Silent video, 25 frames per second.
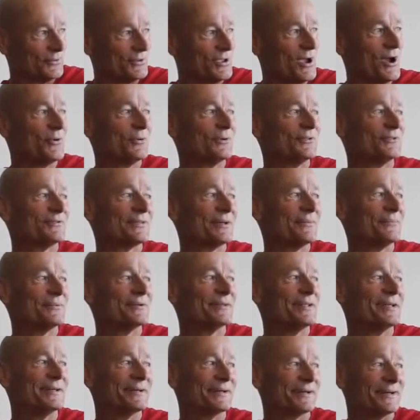would, would
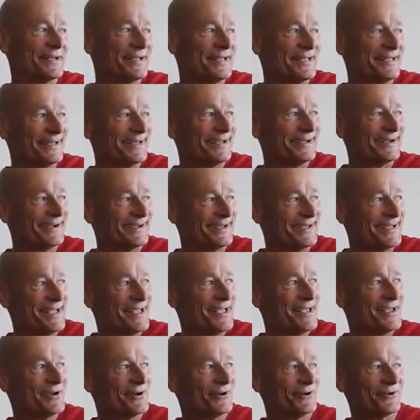someone
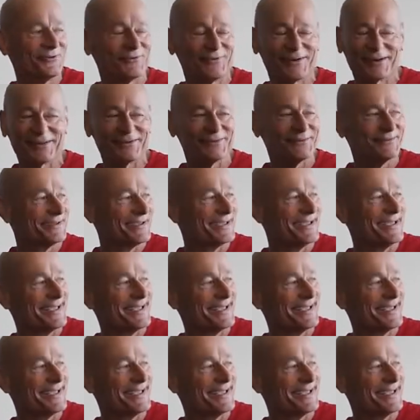Andre, you